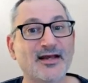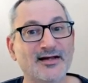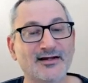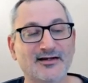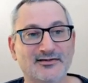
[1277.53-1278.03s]

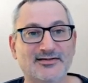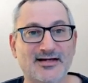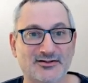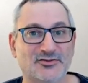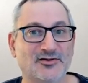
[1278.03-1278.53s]

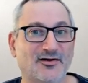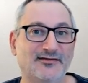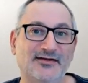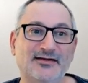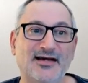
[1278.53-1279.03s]

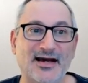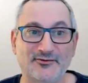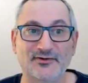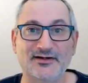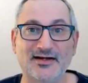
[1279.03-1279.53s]
contextualizing,
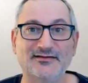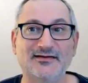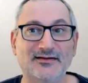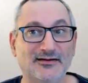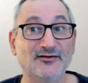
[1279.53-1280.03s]
aggregating,
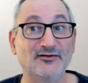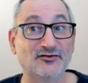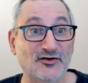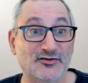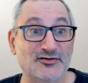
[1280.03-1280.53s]
and
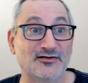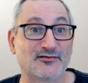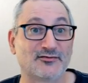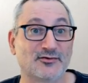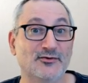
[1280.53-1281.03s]
searching
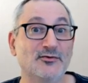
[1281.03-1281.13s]
through